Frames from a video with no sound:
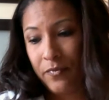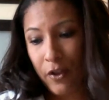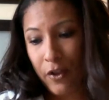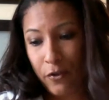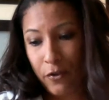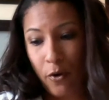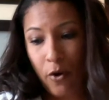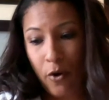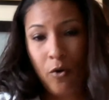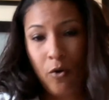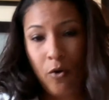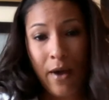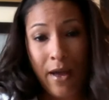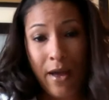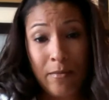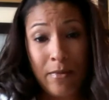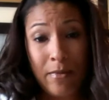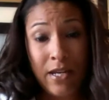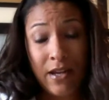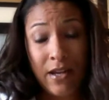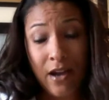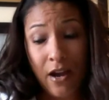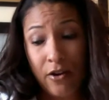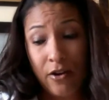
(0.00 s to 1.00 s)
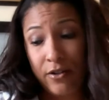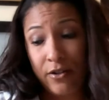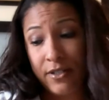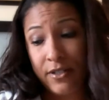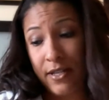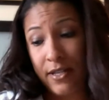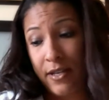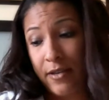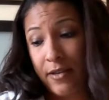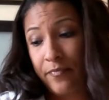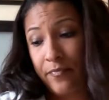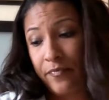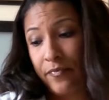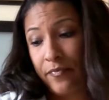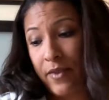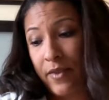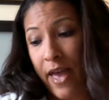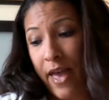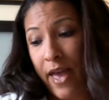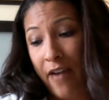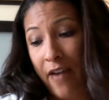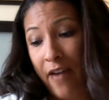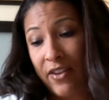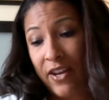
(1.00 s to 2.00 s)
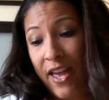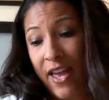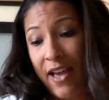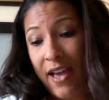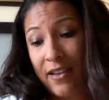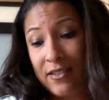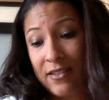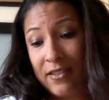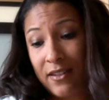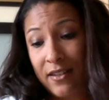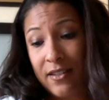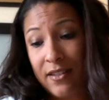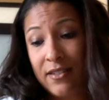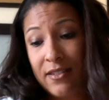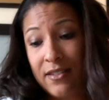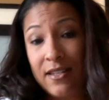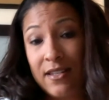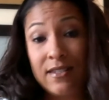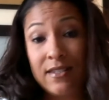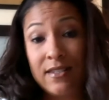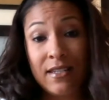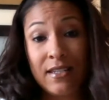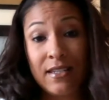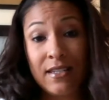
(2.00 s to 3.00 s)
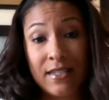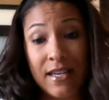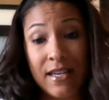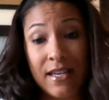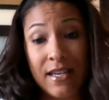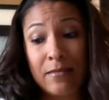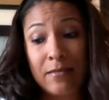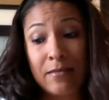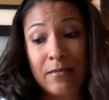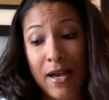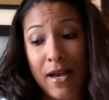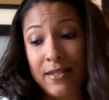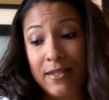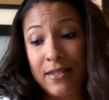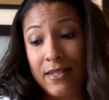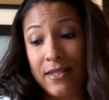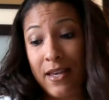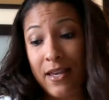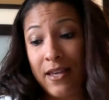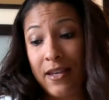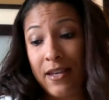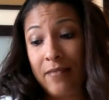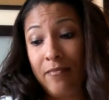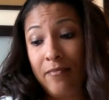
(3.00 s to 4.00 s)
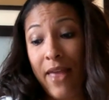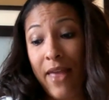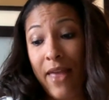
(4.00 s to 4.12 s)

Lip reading: Throw away mediocrity. Have an excellence and success mindset.